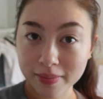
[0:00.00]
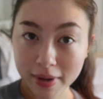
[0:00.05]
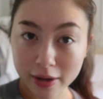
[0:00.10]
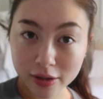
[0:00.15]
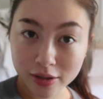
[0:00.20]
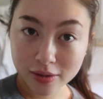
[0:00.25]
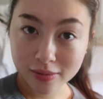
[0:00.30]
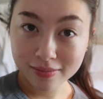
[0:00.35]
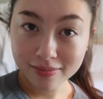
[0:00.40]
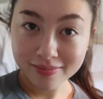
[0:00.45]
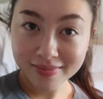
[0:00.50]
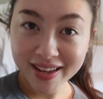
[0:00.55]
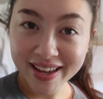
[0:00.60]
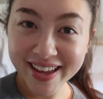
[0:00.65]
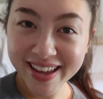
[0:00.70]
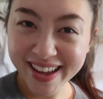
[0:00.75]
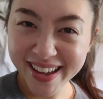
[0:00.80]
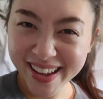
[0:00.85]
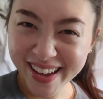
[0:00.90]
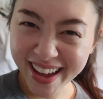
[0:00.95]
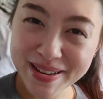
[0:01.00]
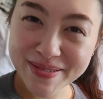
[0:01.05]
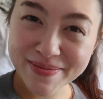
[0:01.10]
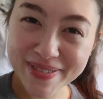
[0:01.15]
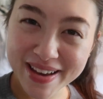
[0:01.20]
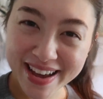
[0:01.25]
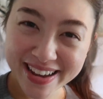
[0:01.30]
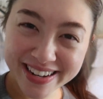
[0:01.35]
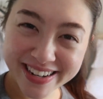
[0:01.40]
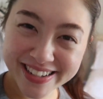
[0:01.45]
my my
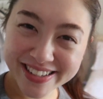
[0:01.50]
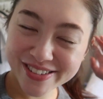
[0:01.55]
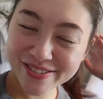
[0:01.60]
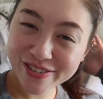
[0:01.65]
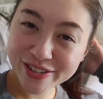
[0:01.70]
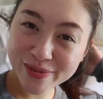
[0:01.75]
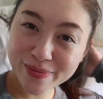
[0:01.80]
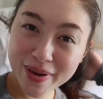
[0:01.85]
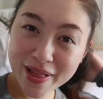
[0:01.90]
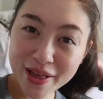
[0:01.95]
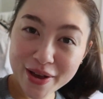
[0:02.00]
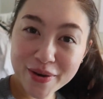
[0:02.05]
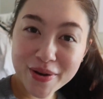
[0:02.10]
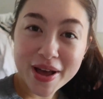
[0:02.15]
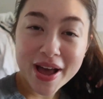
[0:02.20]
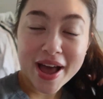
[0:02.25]
panda Squishmallow.